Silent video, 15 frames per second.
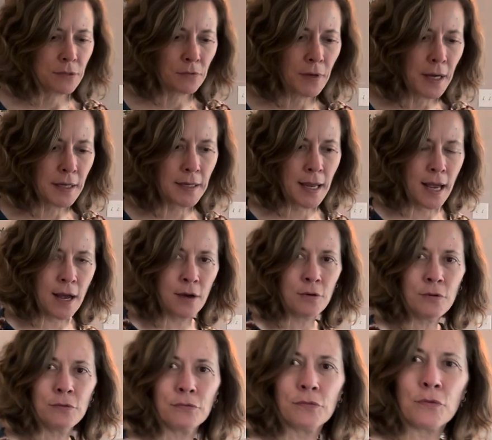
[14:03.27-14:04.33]
right
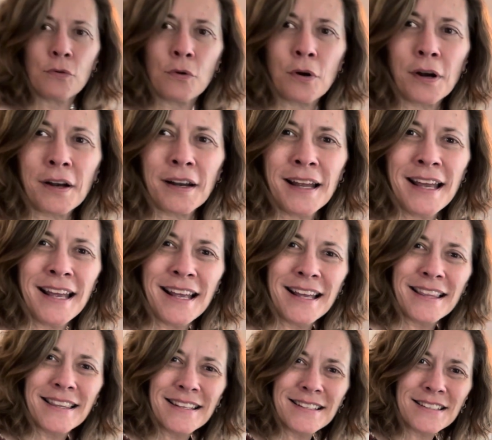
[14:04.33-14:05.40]
now for
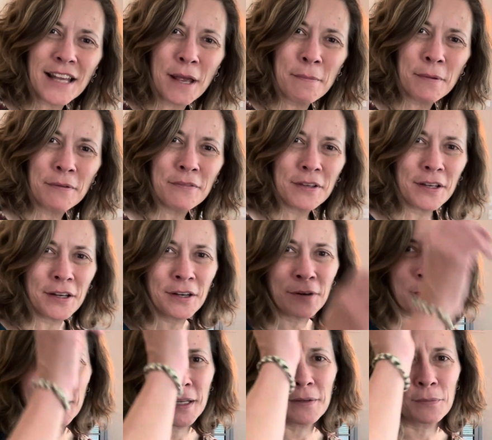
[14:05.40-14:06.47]
this time of year
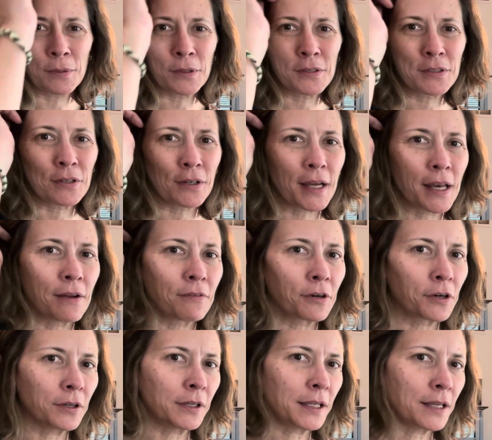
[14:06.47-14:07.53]
when we're still kind of
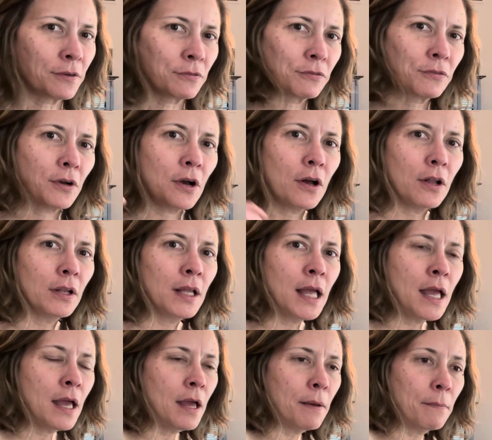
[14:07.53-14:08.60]
early in fall.
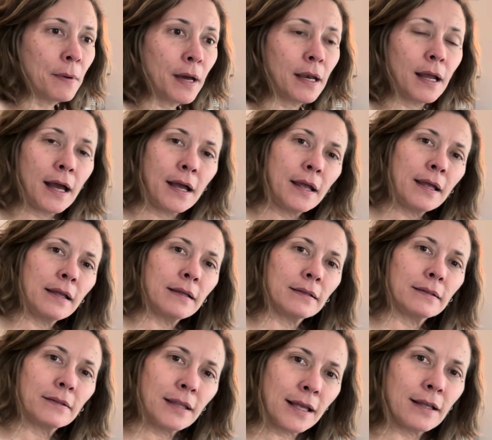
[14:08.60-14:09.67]
But I
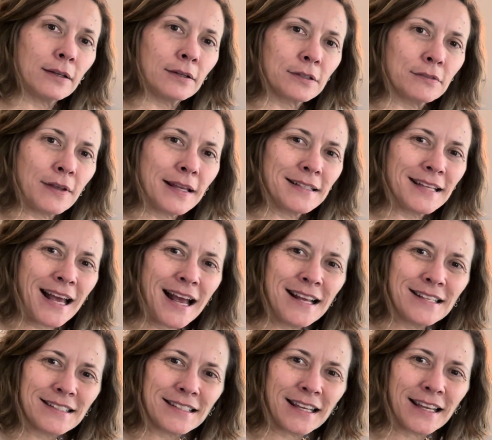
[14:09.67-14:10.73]
think it looks
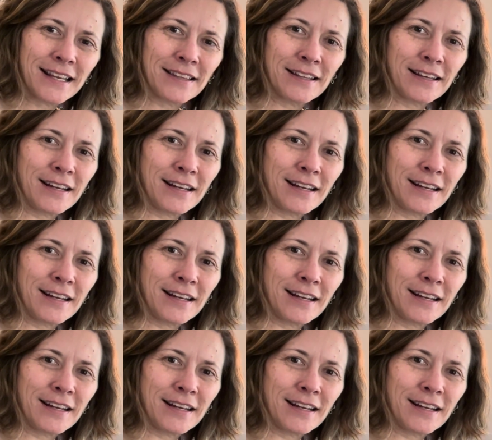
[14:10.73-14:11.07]
fantastic, the